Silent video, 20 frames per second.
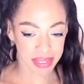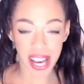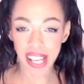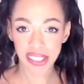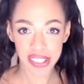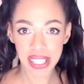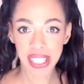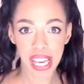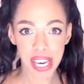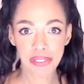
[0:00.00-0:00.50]
I
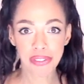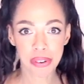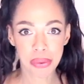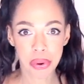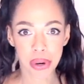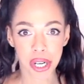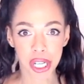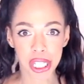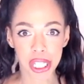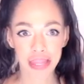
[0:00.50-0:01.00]
just came
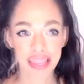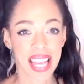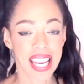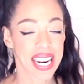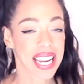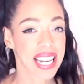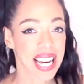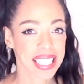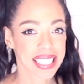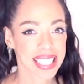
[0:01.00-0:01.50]
from work.
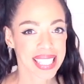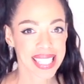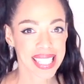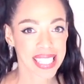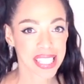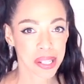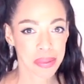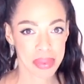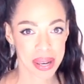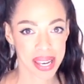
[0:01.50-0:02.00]
then I got this
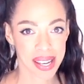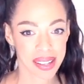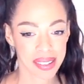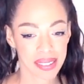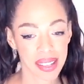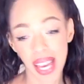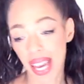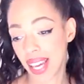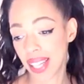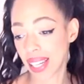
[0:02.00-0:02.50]
in the
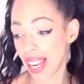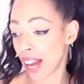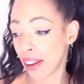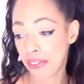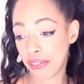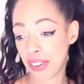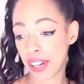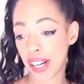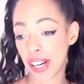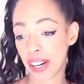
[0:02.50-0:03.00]
mail and I
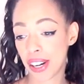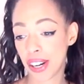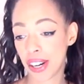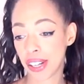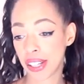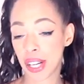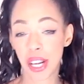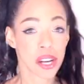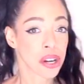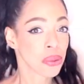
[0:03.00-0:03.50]

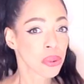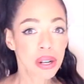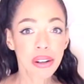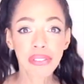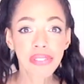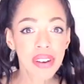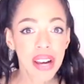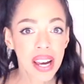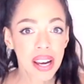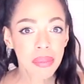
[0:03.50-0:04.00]
figured
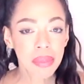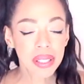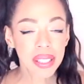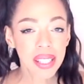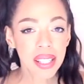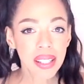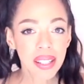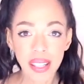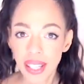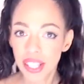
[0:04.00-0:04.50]
we're
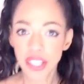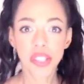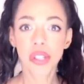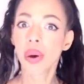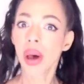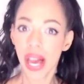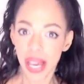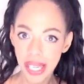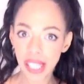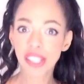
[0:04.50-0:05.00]
family
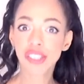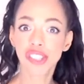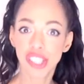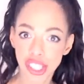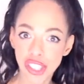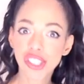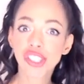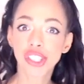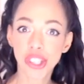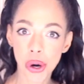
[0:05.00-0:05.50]
so I can
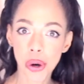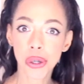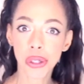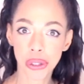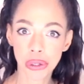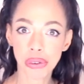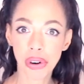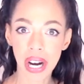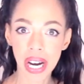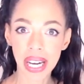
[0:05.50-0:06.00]
just show
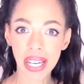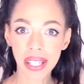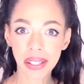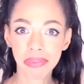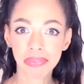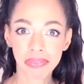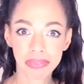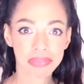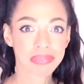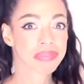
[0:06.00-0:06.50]
you, right?